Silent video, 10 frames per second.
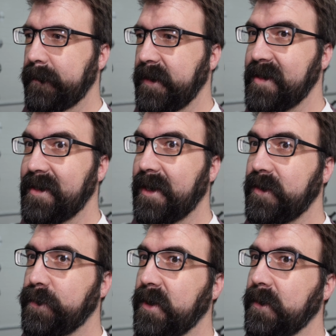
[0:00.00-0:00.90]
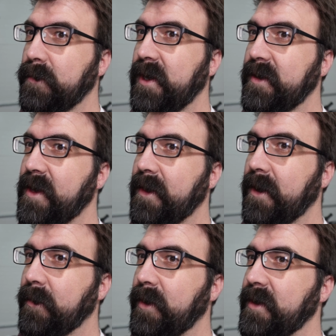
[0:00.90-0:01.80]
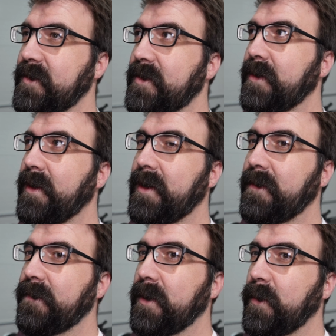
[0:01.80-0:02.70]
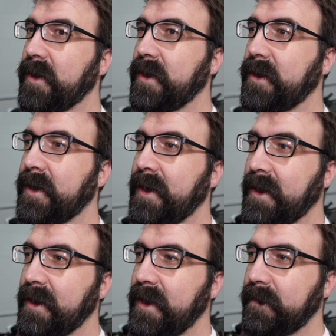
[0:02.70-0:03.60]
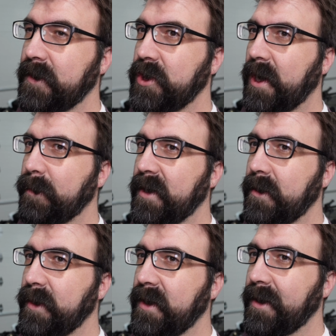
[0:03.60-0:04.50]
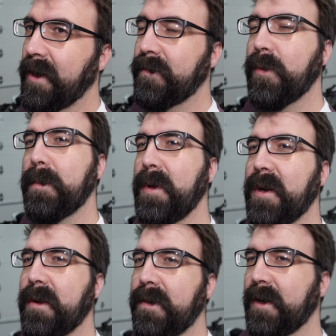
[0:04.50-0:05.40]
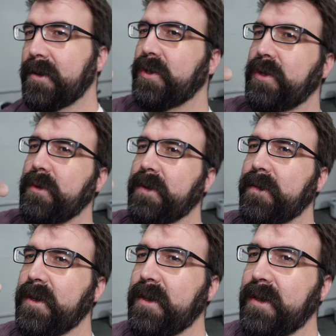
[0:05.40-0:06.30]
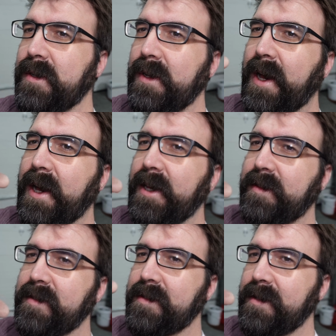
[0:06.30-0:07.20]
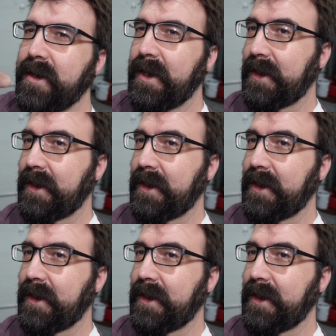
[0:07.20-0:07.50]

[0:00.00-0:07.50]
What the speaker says: This is not as plug and play as I thought it was. Fair warning, you have to chop a little bit off one mirror. They're 2 different heights